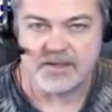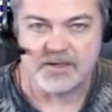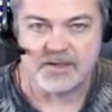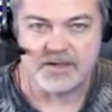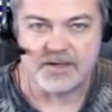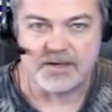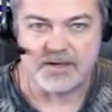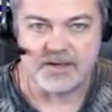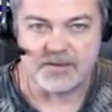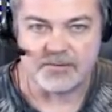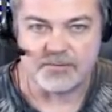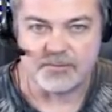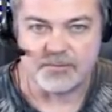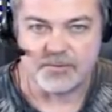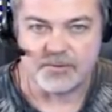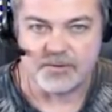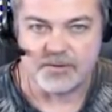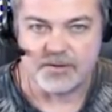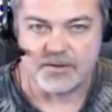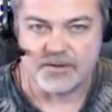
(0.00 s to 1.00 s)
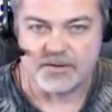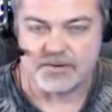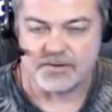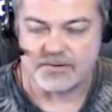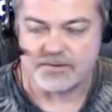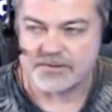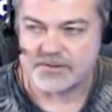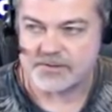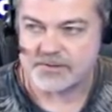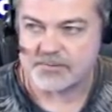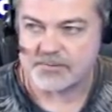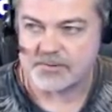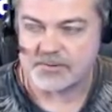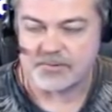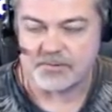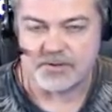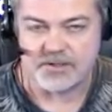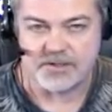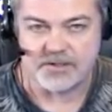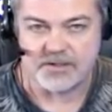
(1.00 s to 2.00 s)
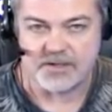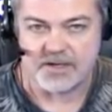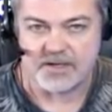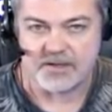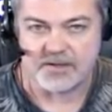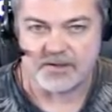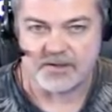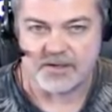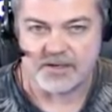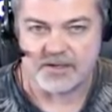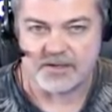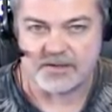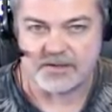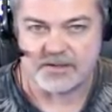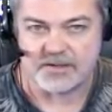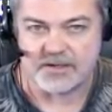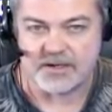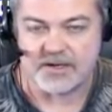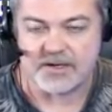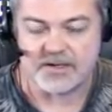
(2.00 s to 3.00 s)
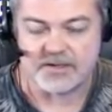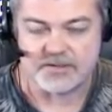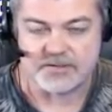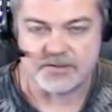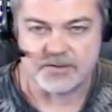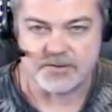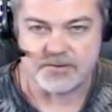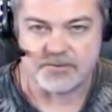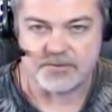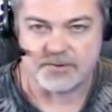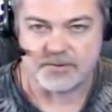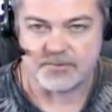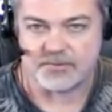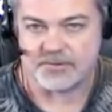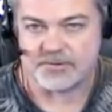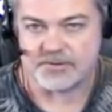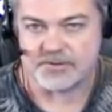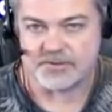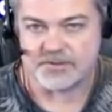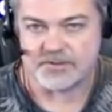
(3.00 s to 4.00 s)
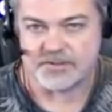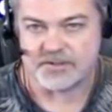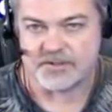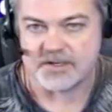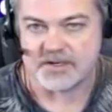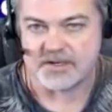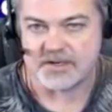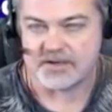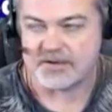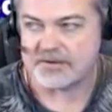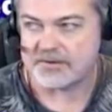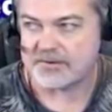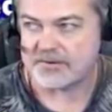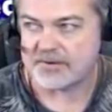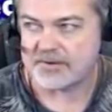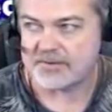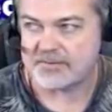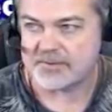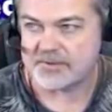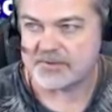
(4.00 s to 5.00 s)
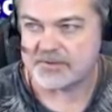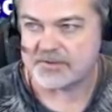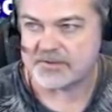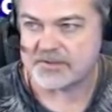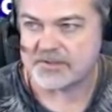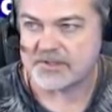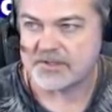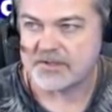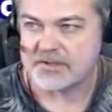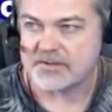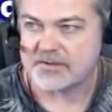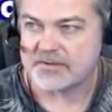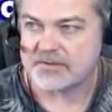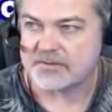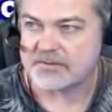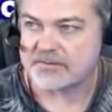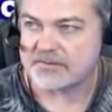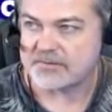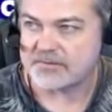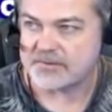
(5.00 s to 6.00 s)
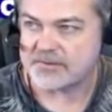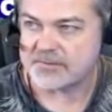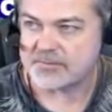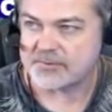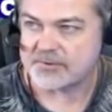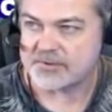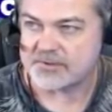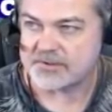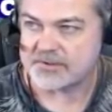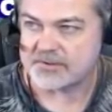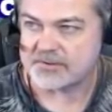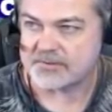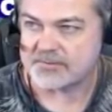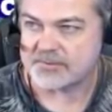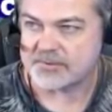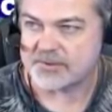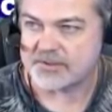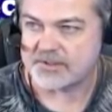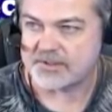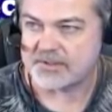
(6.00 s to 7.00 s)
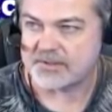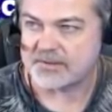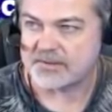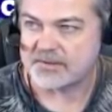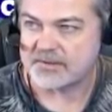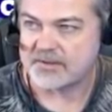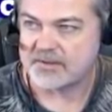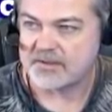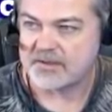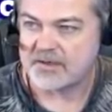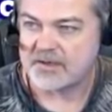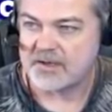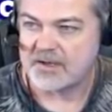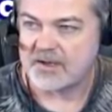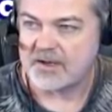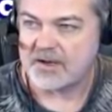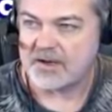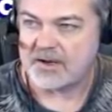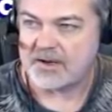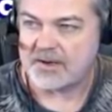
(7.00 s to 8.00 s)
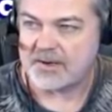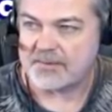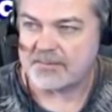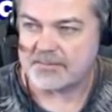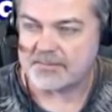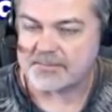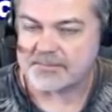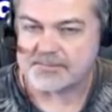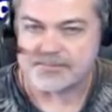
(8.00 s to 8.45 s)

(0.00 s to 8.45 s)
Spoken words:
Now, this is where we need to allocate the ISO that we just assigned under Images to this particular machine. Oh,